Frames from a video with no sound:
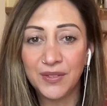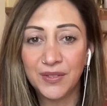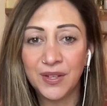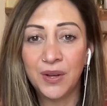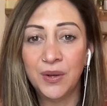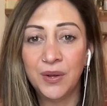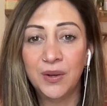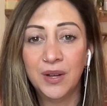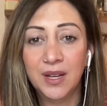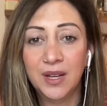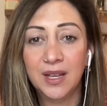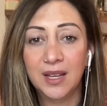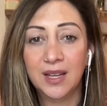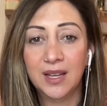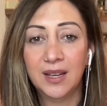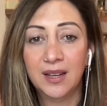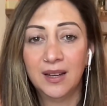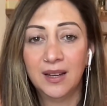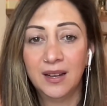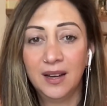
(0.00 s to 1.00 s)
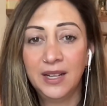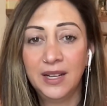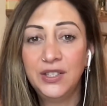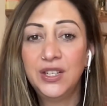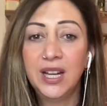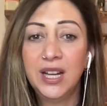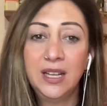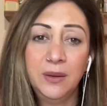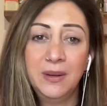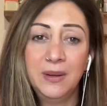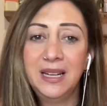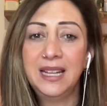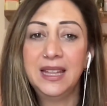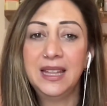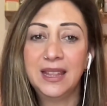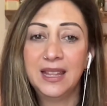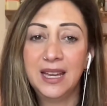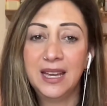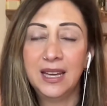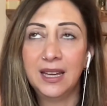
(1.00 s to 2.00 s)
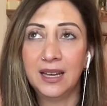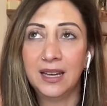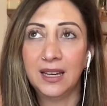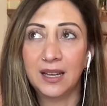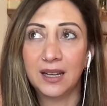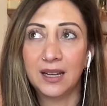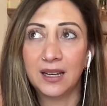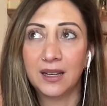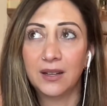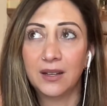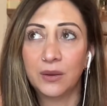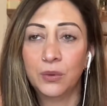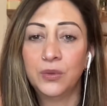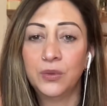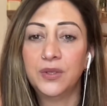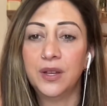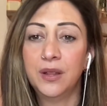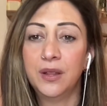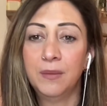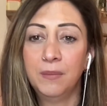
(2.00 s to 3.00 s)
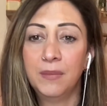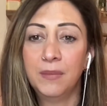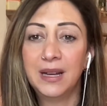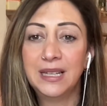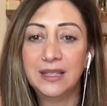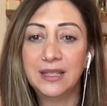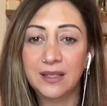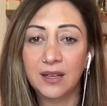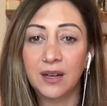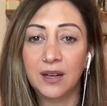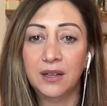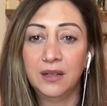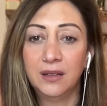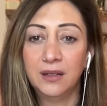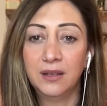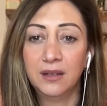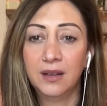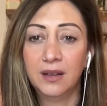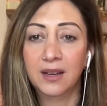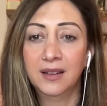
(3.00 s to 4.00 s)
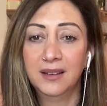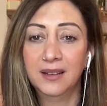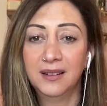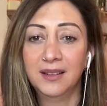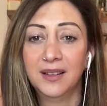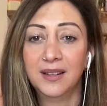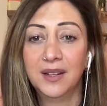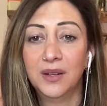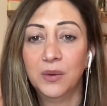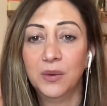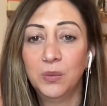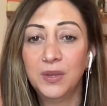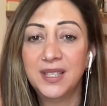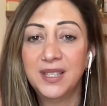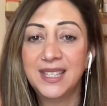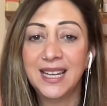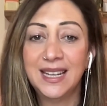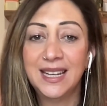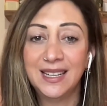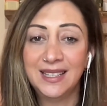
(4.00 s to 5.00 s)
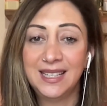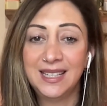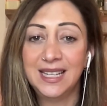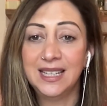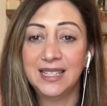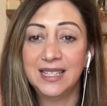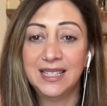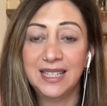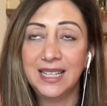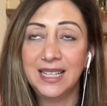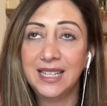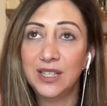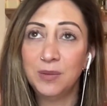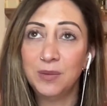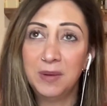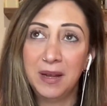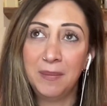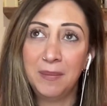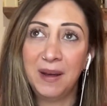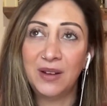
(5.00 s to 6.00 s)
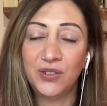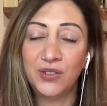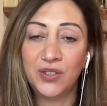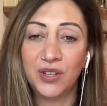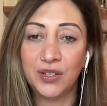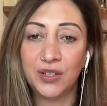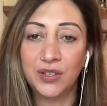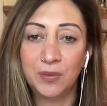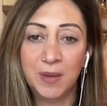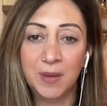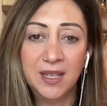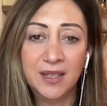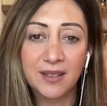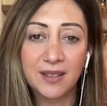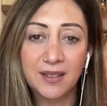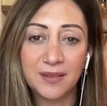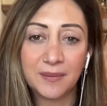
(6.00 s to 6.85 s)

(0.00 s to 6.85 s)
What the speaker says: So I genuinely think also that my son was sent as he is to teach me about judgment.